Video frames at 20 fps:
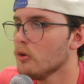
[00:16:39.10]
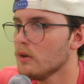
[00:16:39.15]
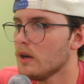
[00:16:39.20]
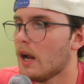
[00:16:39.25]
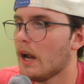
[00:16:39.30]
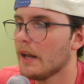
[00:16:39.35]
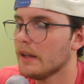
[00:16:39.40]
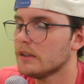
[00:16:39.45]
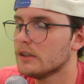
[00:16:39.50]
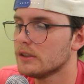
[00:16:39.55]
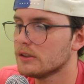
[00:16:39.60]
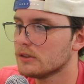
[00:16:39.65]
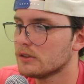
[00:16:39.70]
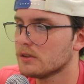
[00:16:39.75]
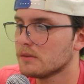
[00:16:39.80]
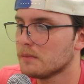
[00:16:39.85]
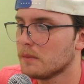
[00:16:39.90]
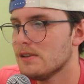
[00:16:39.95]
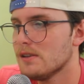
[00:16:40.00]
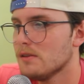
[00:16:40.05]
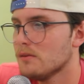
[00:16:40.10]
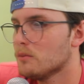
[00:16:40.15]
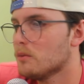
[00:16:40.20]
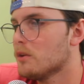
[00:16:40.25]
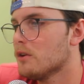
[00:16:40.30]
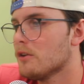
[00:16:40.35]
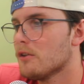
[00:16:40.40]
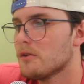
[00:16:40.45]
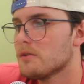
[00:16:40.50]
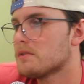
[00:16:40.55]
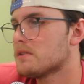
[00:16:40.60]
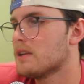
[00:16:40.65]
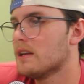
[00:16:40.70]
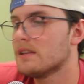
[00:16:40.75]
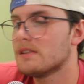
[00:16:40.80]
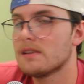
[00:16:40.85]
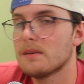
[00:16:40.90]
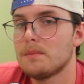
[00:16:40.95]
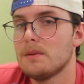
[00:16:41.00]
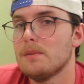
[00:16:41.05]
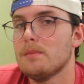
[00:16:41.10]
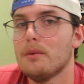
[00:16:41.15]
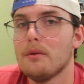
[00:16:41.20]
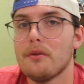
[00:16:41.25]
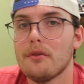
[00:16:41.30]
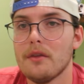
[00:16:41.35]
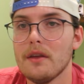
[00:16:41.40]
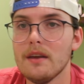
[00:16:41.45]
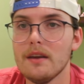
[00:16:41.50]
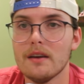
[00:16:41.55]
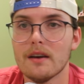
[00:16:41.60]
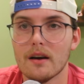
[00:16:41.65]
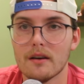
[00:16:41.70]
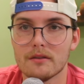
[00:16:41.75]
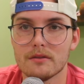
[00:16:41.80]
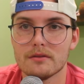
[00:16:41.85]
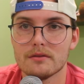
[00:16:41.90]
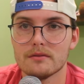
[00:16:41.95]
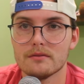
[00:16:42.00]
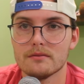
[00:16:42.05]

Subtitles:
Rhode Island isn't one of those states that people think of.